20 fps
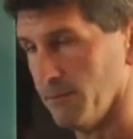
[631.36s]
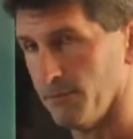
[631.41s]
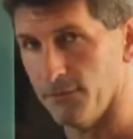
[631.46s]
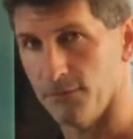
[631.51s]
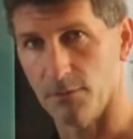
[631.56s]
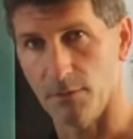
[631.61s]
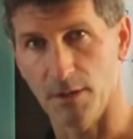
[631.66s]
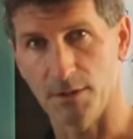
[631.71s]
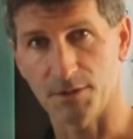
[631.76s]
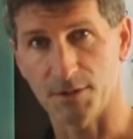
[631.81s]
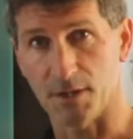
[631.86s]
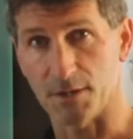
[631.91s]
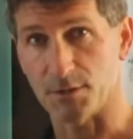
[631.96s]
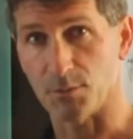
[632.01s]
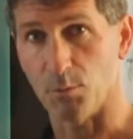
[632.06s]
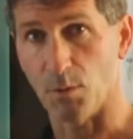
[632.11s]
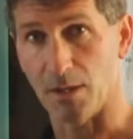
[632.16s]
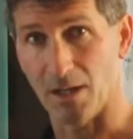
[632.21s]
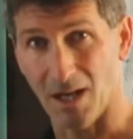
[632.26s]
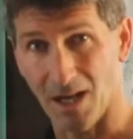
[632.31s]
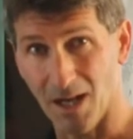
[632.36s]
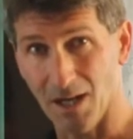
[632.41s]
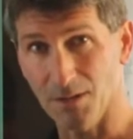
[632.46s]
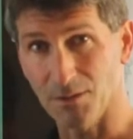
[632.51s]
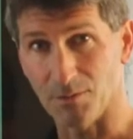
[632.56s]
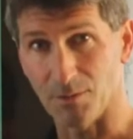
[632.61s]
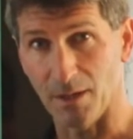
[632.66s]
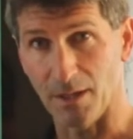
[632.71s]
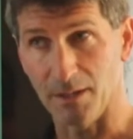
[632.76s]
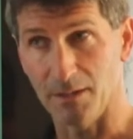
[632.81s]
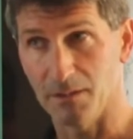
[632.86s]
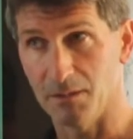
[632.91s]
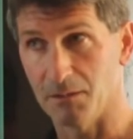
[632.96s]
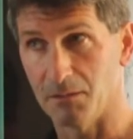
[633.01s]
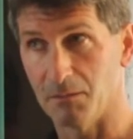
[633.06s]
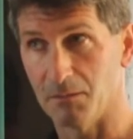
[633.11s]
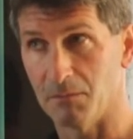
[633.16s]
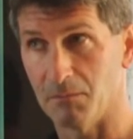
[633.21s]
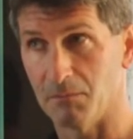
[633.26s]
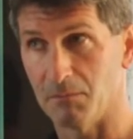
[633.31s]
For instance, 100
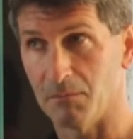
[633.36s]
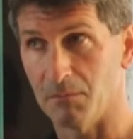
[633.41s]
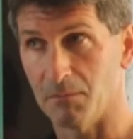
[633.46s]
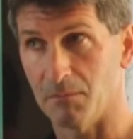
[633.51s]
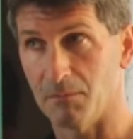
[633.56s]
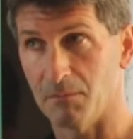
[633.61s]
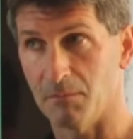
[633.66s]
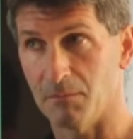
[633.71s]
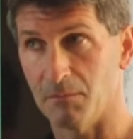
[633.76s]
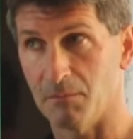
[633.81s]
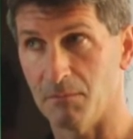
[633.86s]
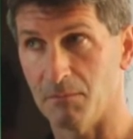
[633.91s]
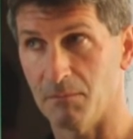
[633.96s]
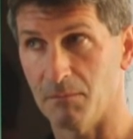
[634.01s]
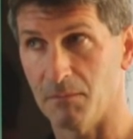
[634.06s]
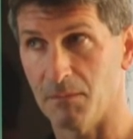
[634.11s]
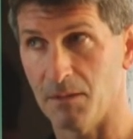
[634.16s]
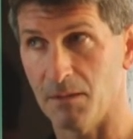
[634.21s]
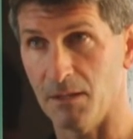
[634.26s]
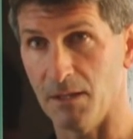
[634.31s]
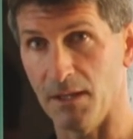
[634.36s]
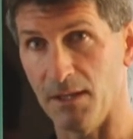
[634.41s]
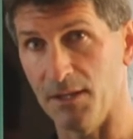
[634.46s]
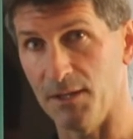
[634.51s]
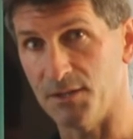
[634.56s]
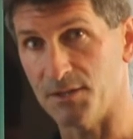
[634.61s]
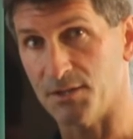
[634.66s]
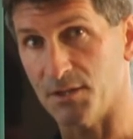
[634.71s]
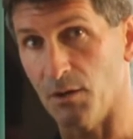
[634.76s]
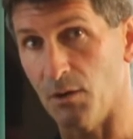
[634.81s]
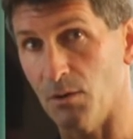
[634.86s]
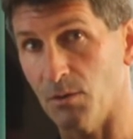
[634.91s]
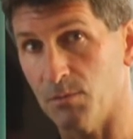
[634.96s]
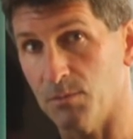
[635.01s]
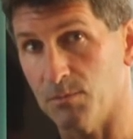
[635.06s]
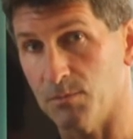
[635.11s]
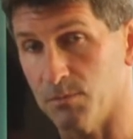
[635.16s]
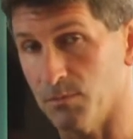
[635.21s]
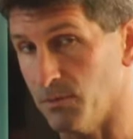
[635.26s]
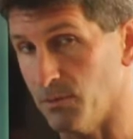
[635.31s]
is the
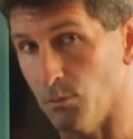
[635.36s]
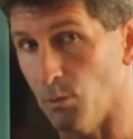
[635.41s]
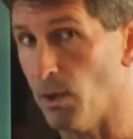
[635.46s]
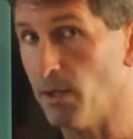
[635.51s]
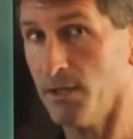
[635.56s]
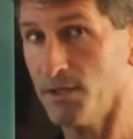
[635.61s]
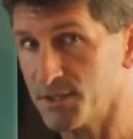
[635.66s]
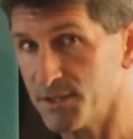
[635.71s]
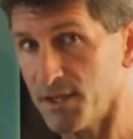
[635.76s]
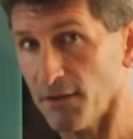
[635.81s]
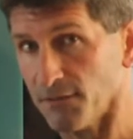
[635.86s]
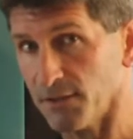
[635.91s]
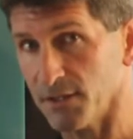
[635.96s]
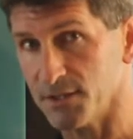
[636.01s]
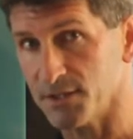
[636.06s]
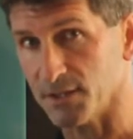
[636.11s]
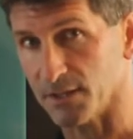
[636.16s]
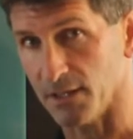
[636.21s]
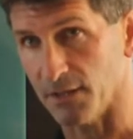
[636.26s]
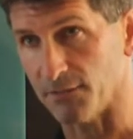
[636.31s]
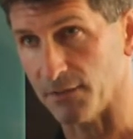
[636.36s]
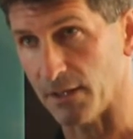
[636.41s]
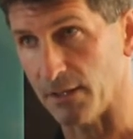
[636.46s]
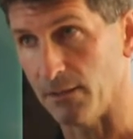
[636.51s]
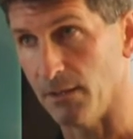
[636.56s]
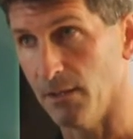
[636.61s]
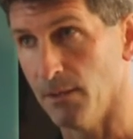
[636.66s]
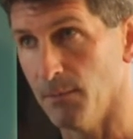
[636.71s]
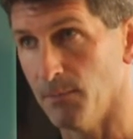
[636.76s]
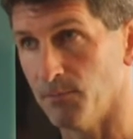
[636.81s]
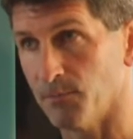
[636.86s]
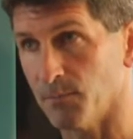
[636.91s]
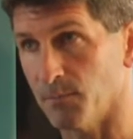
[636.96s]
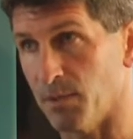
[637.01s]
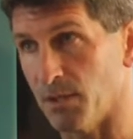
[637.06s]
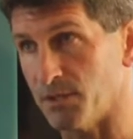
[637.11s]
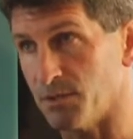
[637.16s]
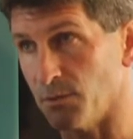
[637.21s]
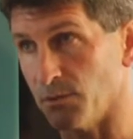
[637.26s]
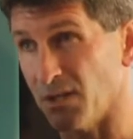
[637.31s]
1 is definitely significant,
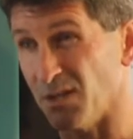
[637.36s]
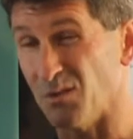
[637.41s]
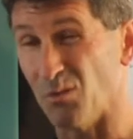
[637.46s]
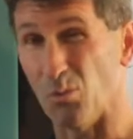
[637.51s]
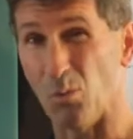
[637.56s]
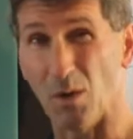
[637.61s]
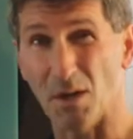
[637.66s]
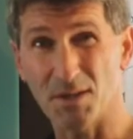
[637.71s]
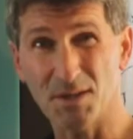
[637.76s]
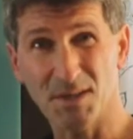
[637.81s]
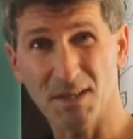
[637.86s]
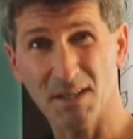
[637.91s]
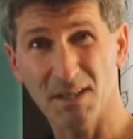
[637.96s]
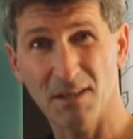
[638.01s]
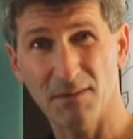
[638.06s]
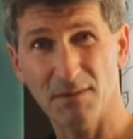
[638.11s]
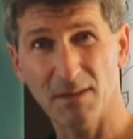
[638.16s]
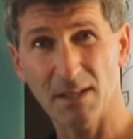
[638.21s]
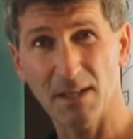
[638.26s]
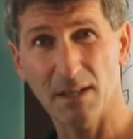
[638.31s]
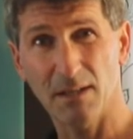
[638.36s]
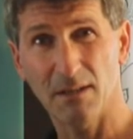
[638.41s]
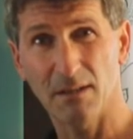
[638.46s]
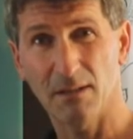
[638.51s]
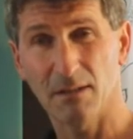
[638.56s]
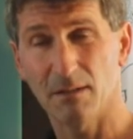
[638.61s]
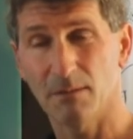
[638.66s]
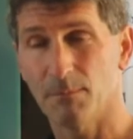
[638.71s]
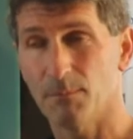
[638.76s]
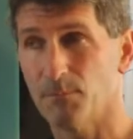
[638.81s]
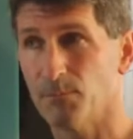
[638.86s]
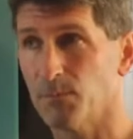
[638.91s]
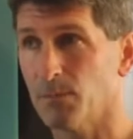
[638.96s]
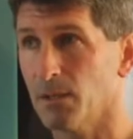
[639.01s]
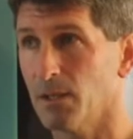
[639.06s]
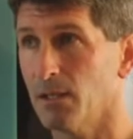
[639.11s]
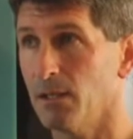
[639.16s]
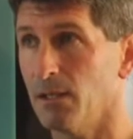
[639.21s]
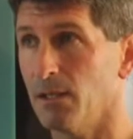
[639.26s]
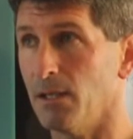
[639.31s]
but is only the 1 significant?
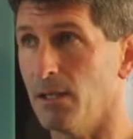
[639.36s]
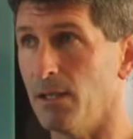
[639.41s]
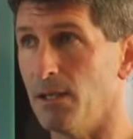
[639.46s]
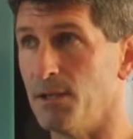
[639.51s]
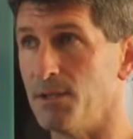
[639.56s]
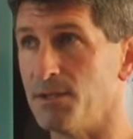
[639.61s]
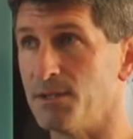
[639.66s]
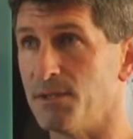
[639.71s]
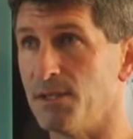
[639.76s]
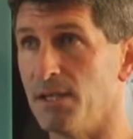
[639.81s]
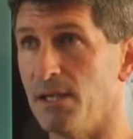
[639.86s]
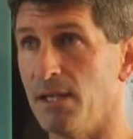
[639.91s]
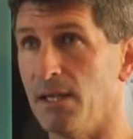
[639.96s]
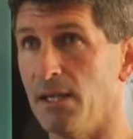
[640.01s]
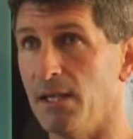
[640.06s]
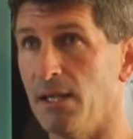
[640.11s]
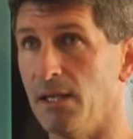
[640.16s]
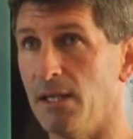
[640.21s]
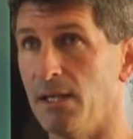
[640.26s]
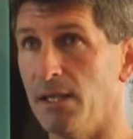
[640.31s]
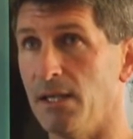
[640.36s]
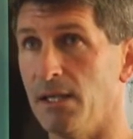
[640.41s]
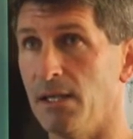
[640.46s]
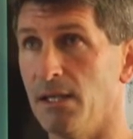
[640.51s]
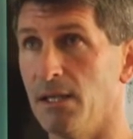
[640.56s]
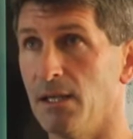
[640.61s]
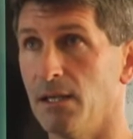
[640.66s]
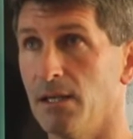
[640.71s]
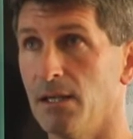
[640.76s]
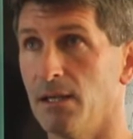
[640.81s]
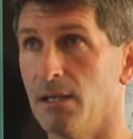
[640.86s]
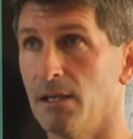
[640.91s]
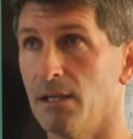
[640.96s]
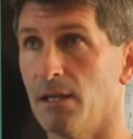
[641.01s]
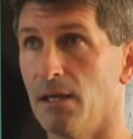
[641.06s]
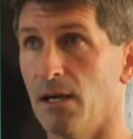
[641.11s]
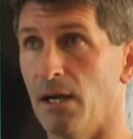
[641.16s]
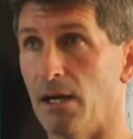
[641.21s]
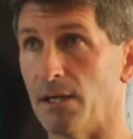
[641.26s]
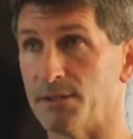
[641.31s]
Is the
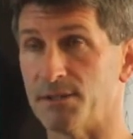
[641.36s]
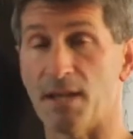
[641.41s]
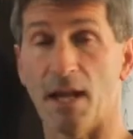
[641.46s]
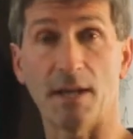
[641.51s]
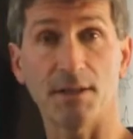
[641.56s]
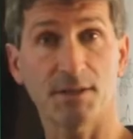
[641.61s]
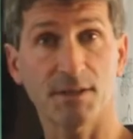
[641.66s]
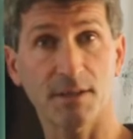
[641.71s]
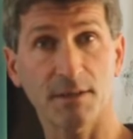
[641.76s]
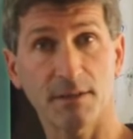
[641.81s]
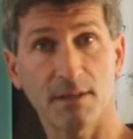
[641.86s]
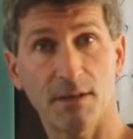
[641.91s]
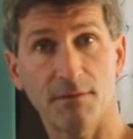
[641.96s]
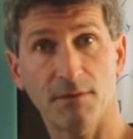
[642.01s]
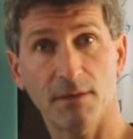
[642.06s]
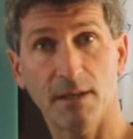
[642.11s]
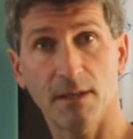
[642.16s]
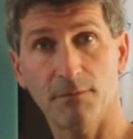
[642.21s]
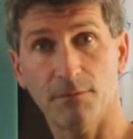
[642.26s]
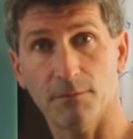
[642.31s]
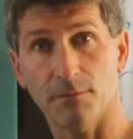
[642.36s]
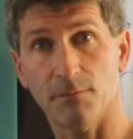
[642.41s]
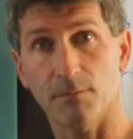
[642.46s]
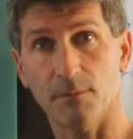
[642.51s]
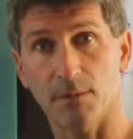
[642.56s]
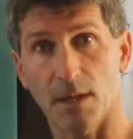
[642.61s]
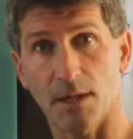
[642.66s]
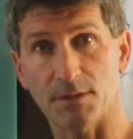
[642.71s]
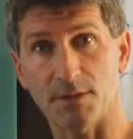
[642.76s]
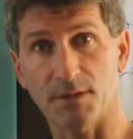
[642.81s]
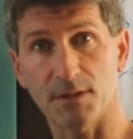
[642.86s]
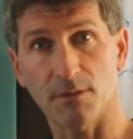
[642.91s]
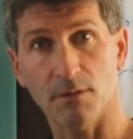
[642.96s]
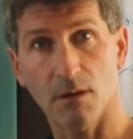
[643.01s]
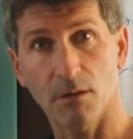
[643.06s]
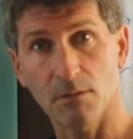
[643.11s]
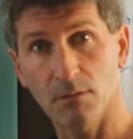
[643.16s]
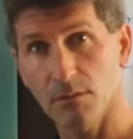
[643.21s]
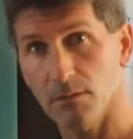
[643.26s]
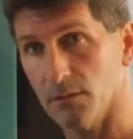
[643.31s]
10 significant? That
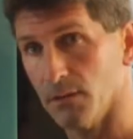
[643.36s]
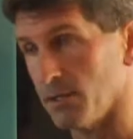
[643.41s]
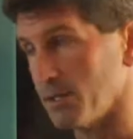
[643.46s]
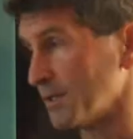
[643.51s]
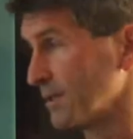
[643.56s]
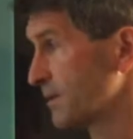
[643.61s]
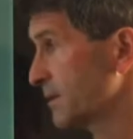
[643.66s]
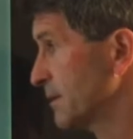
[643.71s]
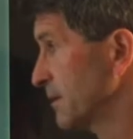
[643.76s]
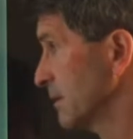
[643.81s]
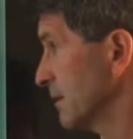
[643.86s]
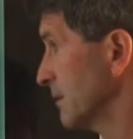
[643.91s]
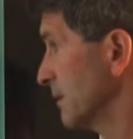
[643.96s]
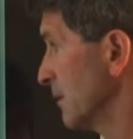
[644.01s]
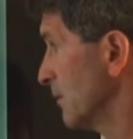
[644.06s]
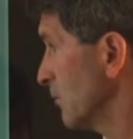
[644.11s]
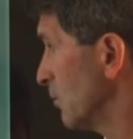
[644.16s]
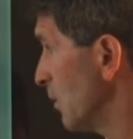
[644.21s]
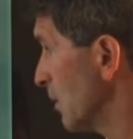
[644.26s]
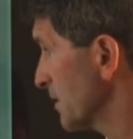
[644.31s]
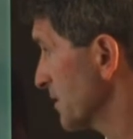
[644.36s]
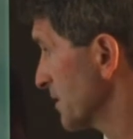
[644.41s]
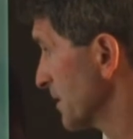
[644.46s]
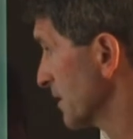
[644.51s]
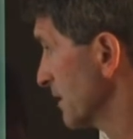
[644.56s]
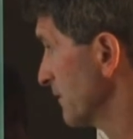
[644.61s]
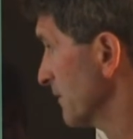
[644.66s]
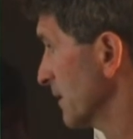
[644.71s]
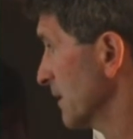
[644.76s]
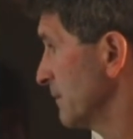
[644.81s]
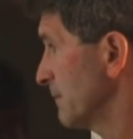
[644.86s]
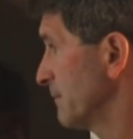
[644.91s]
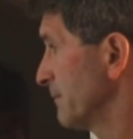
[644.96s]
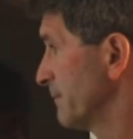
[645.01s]
0? Is the 1 significant?